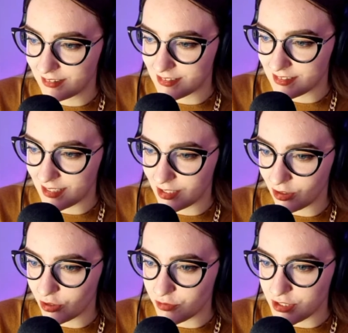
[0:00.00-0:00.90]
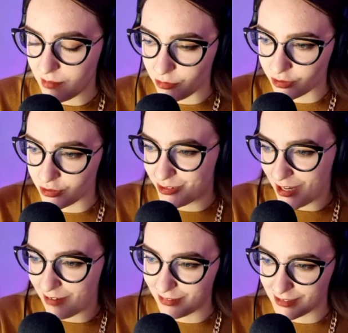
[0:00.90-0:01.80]
Does it take a lot of time, or do
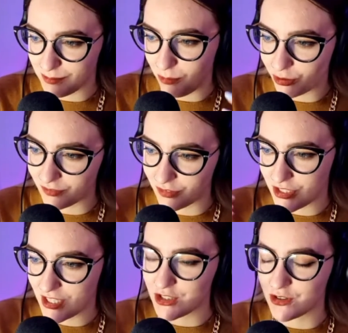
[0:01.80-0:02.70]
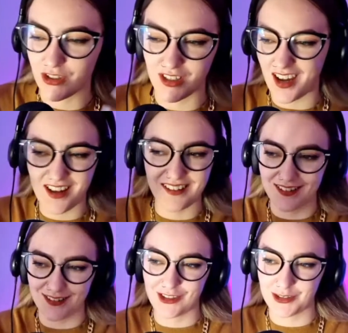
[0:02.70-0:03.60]
you have like small conversation and you're like,
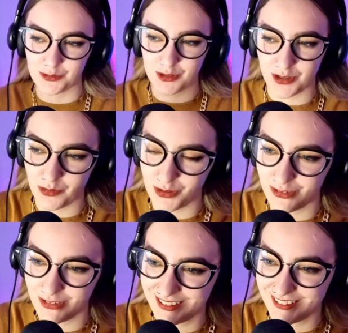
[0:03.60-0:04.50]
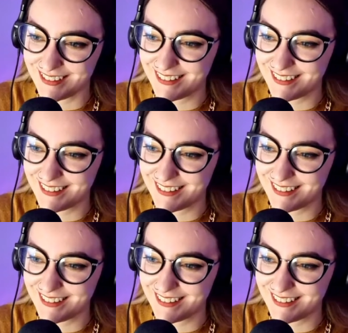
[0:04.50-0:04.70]
we are not working with you?